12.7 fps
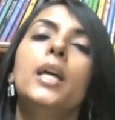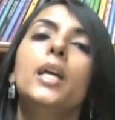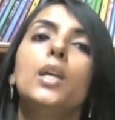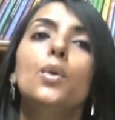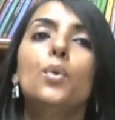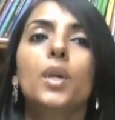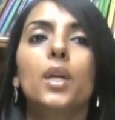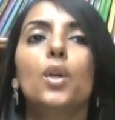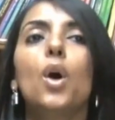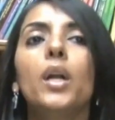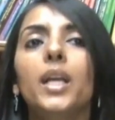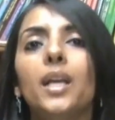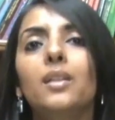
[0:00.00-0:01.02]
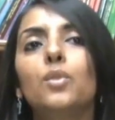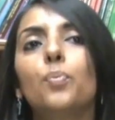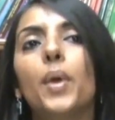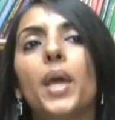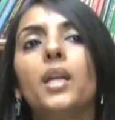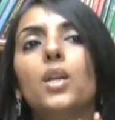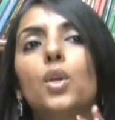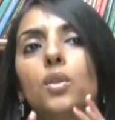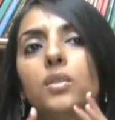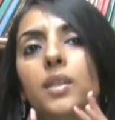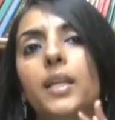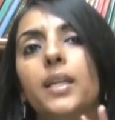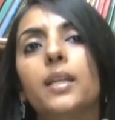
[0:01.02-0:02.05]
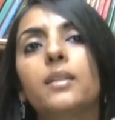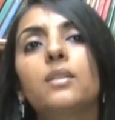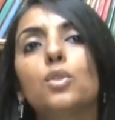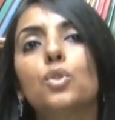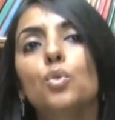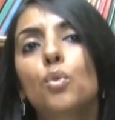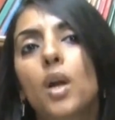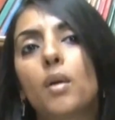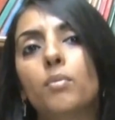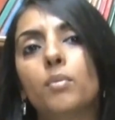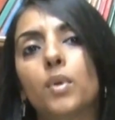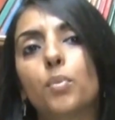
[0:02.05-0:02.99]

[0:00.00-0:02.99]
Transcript: You cannot expect your sentences to come